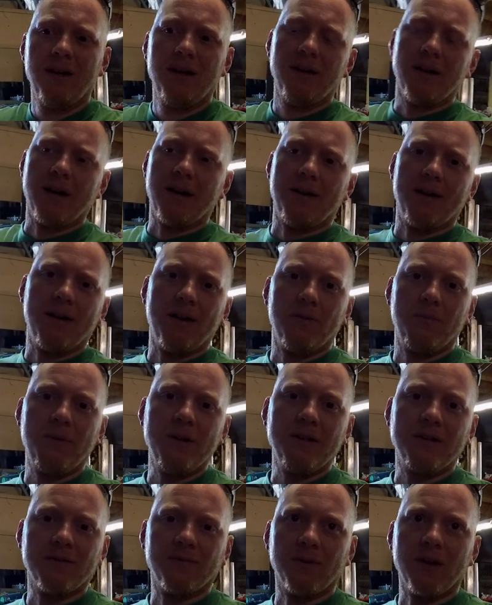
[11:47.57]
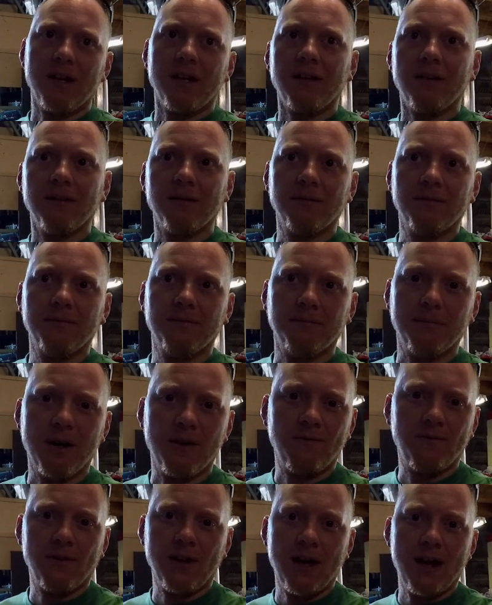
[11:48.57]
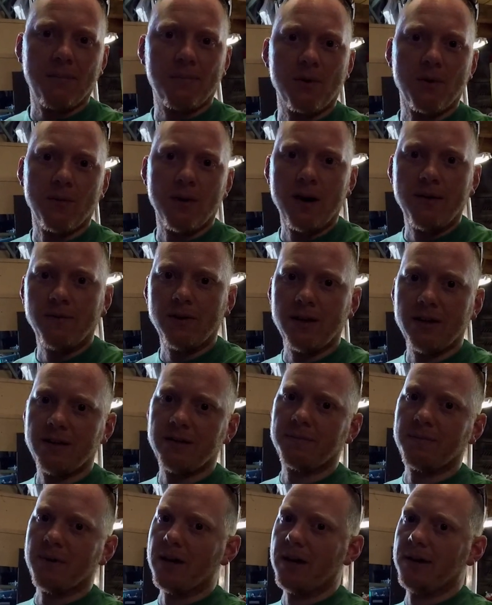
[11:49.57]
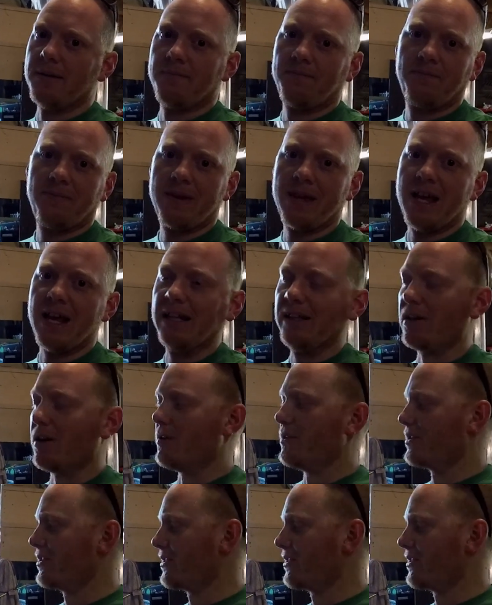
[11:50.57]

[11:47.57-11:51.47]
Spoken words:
I don't know, piece of like mud flap or whatever it is behind them. Hate those.